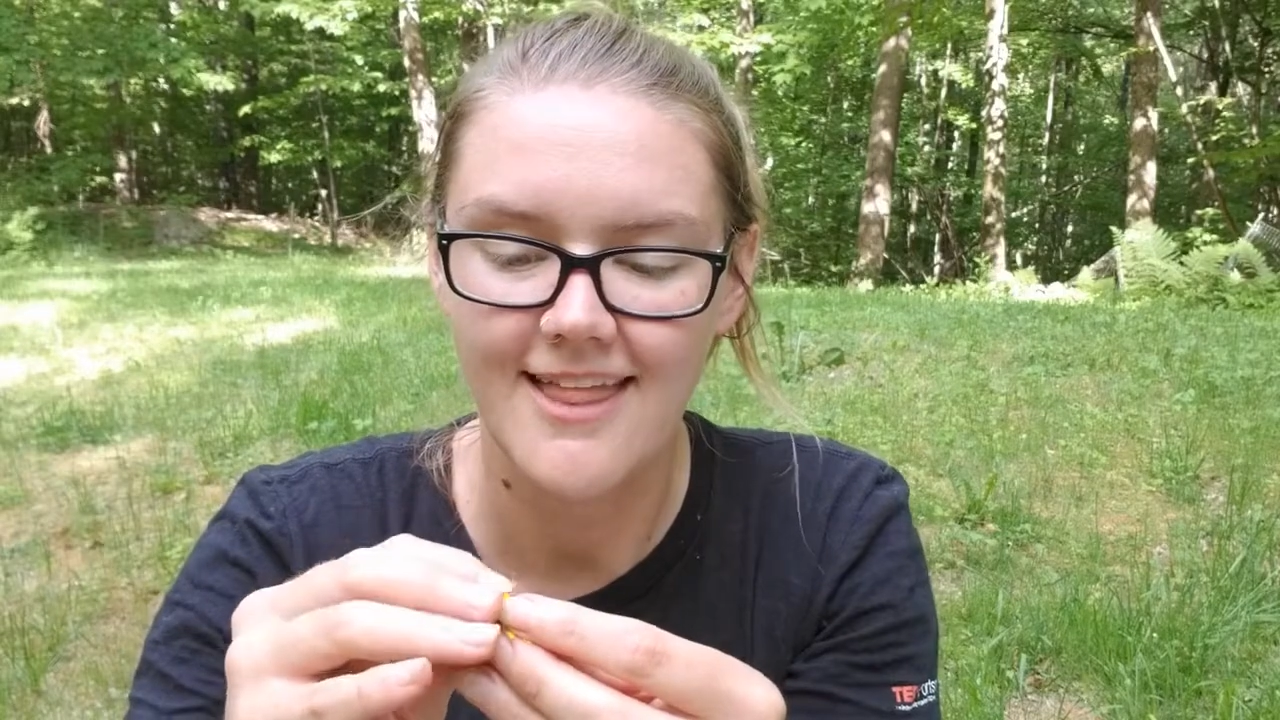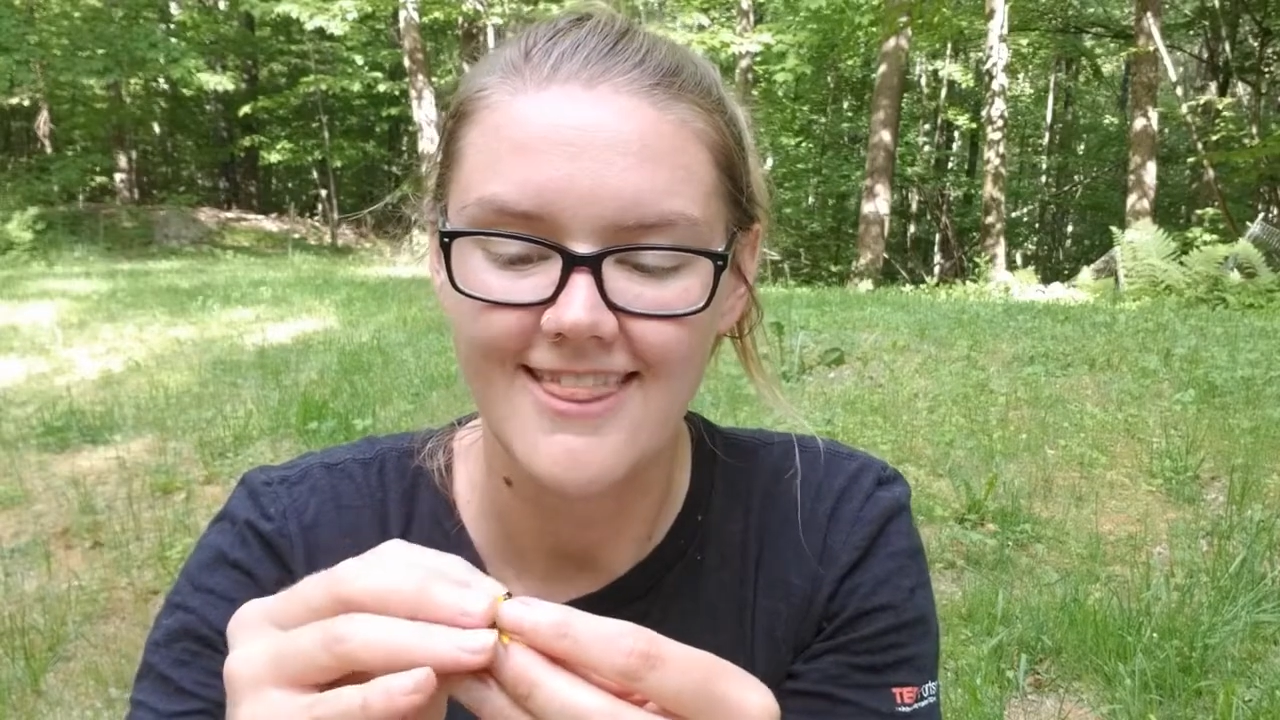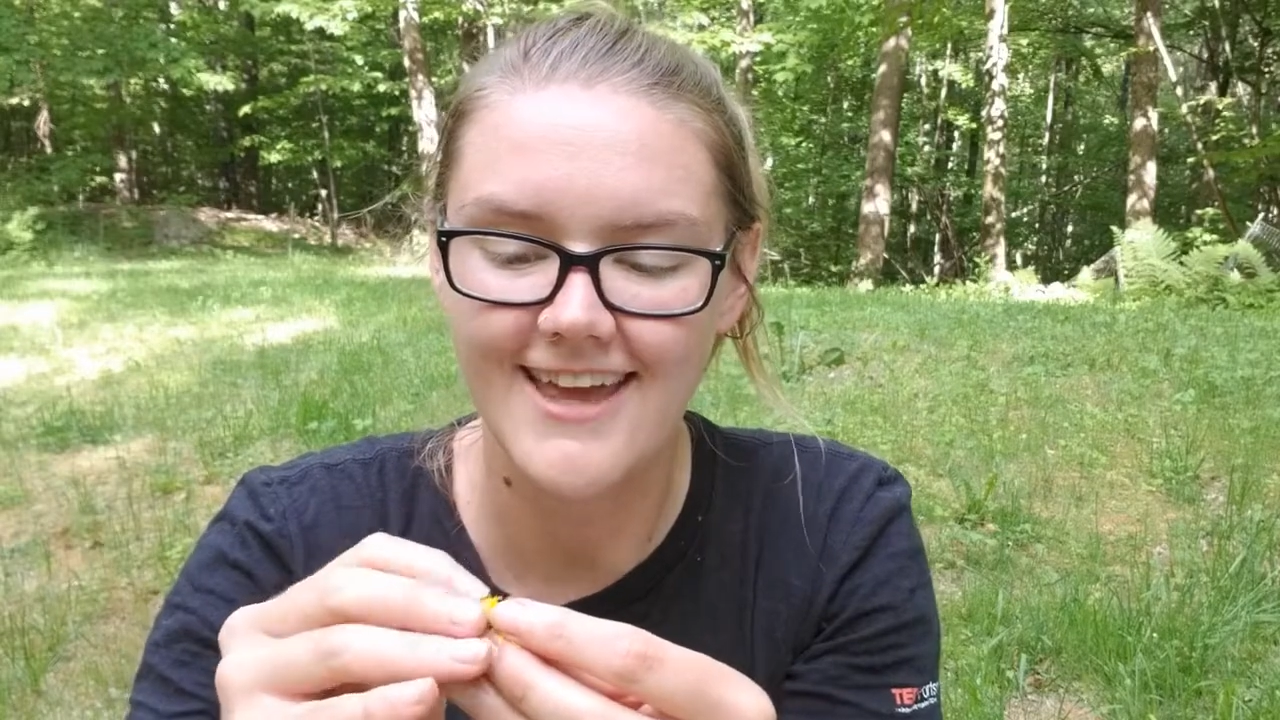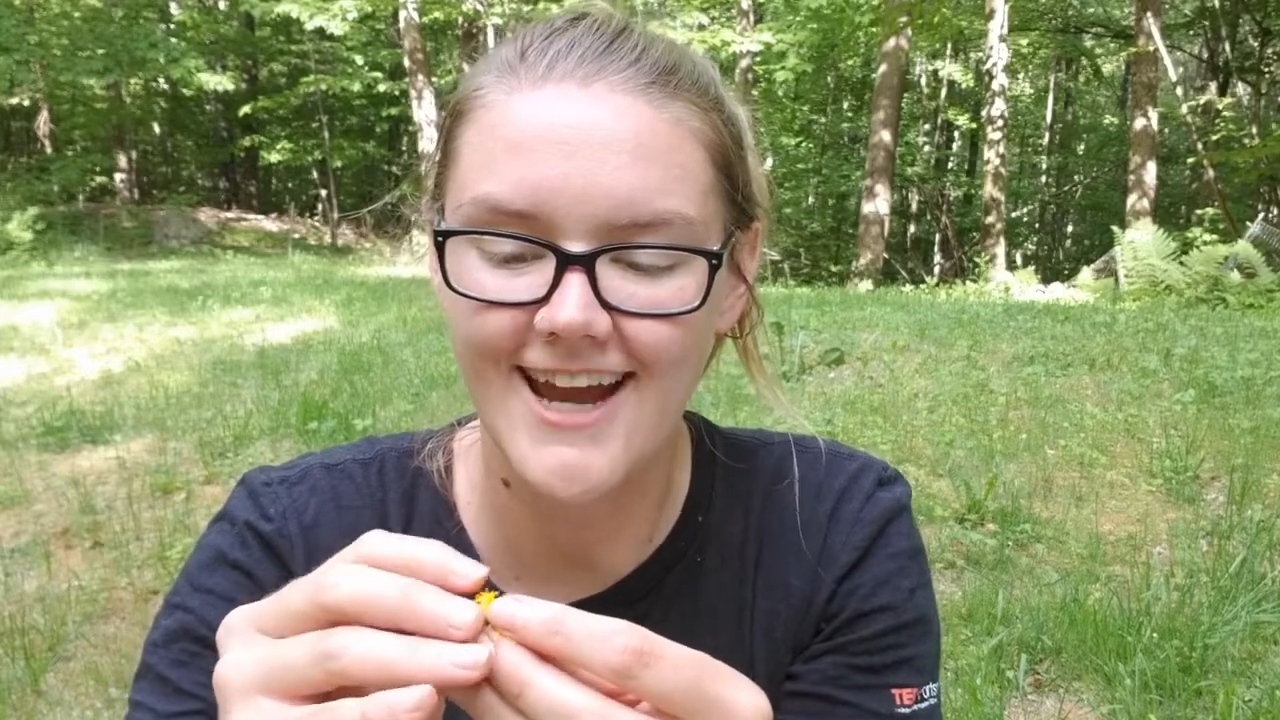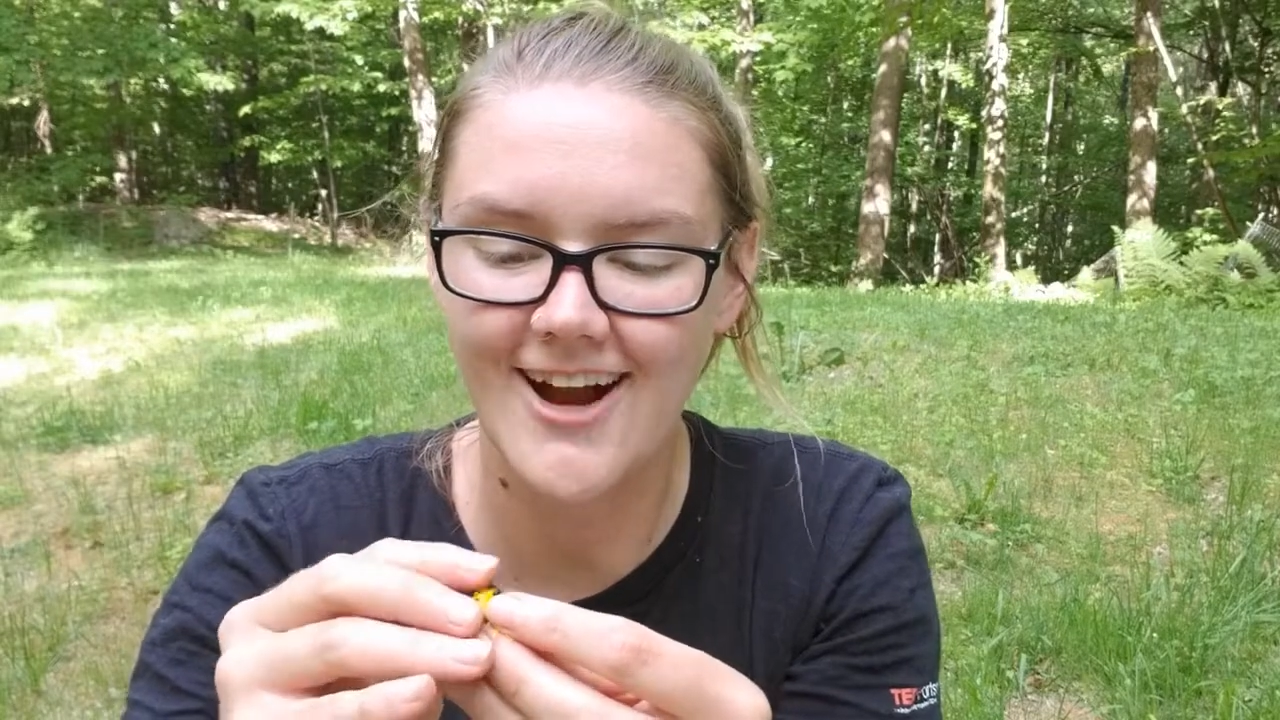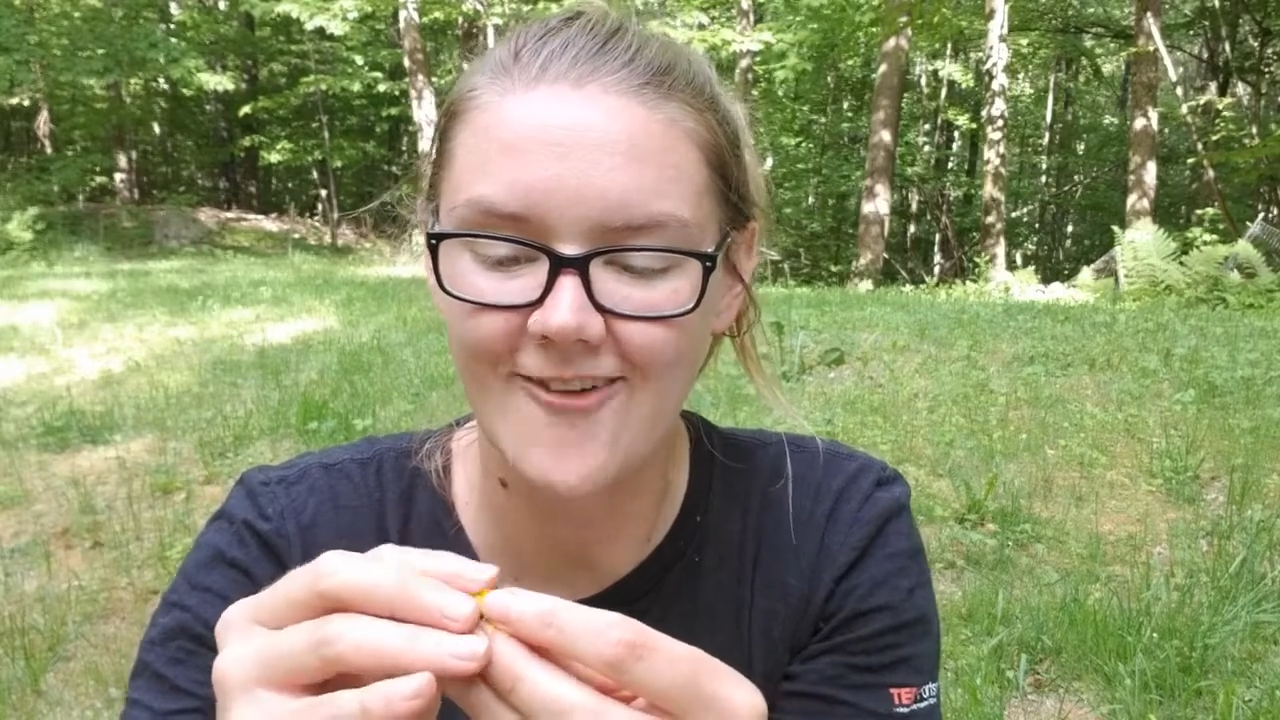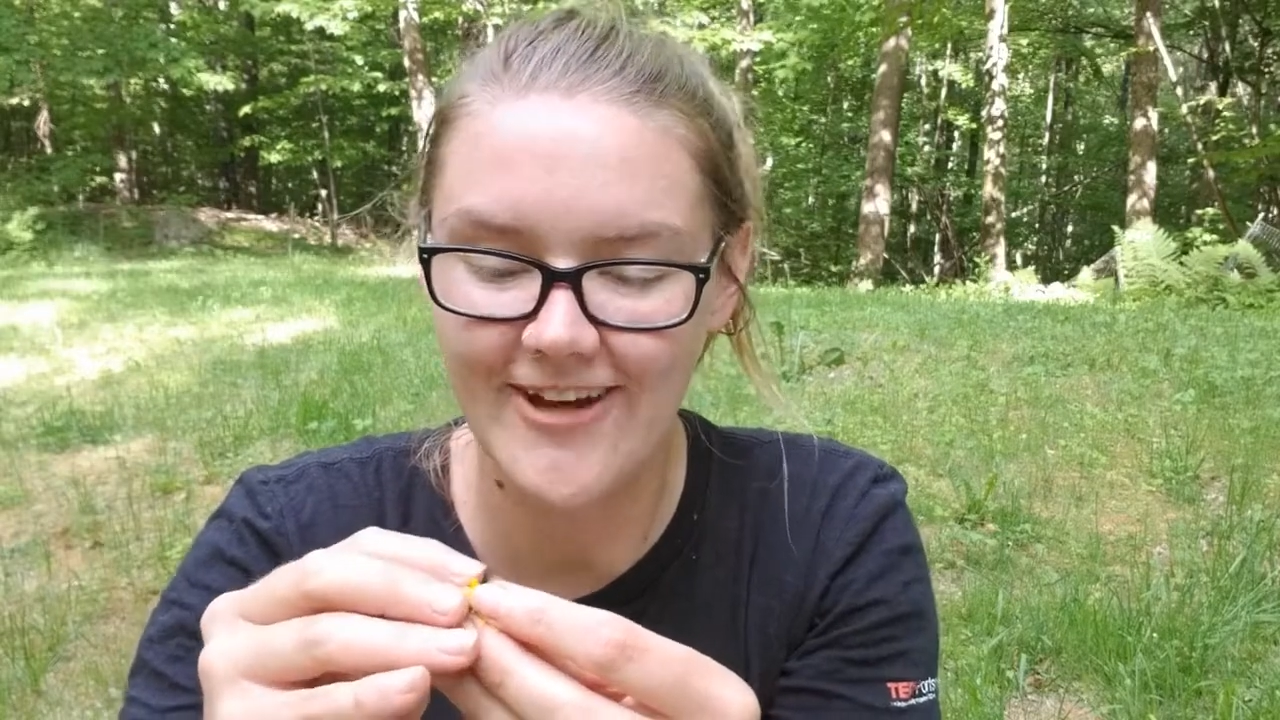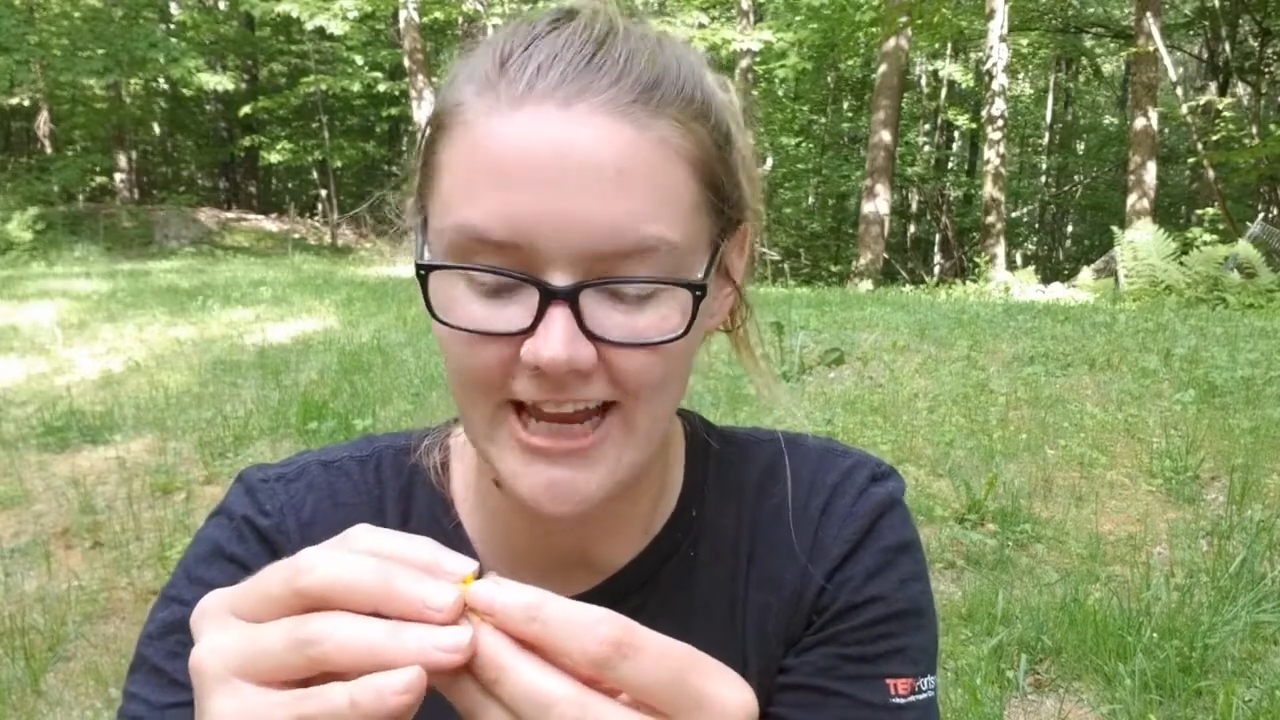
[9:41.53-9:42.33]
There we